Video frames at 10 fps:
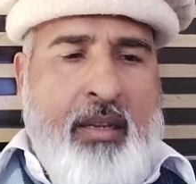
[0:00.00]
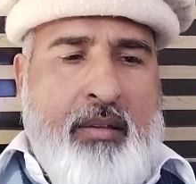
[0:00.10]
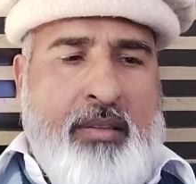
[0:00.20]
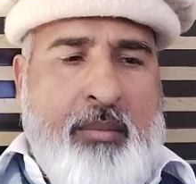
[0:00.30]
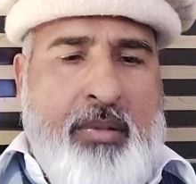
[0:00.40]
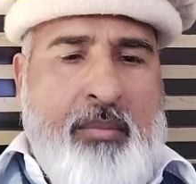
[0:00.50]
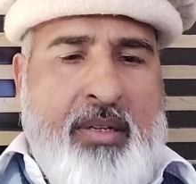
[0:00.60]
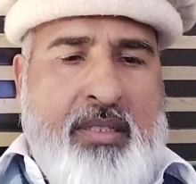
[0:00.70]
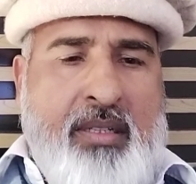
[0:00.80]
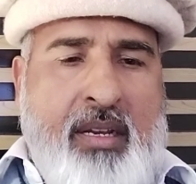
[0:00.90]

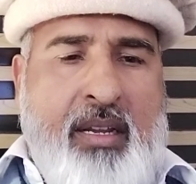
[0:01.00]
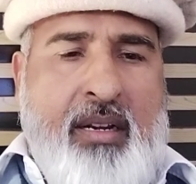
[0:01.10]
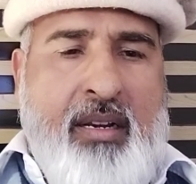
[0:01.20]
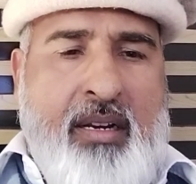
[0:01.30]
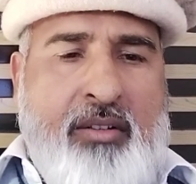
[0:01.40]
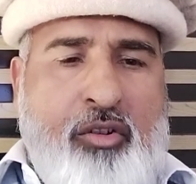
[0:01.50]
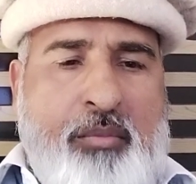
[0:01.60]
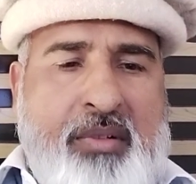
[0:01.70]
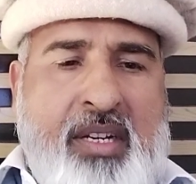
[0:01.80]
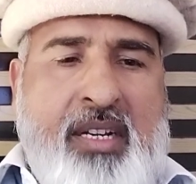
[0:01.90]
supplements are not
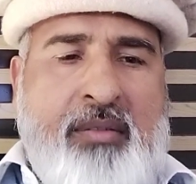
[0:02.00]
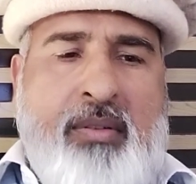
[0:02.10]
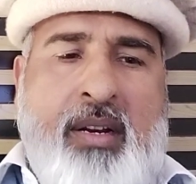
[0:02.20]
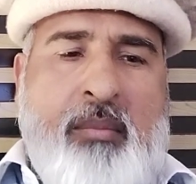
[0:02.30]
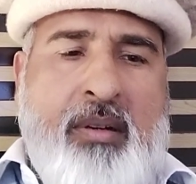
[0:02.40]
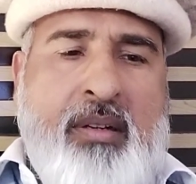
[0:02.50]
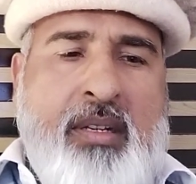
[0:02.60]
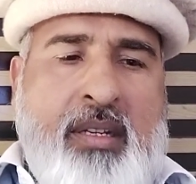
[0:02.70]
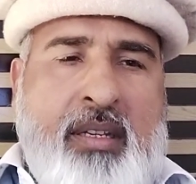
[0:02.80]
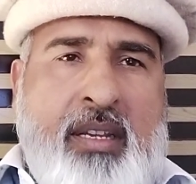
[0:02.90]
obtained from
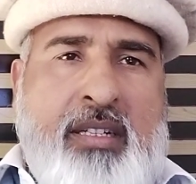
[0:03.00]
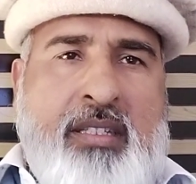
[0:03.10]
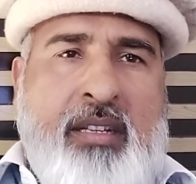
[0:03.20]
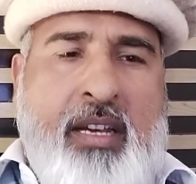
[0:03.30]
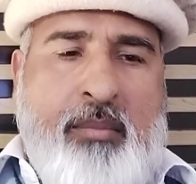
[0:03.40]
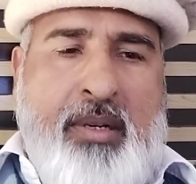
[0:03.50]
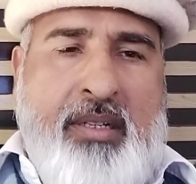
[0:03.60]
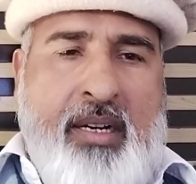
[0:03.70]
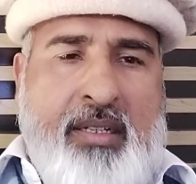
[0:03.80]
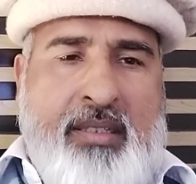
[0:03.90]
kids normal
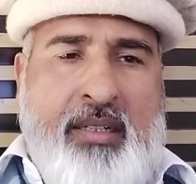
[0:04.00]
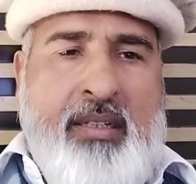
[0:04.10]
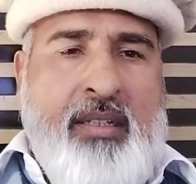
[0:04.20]
diets,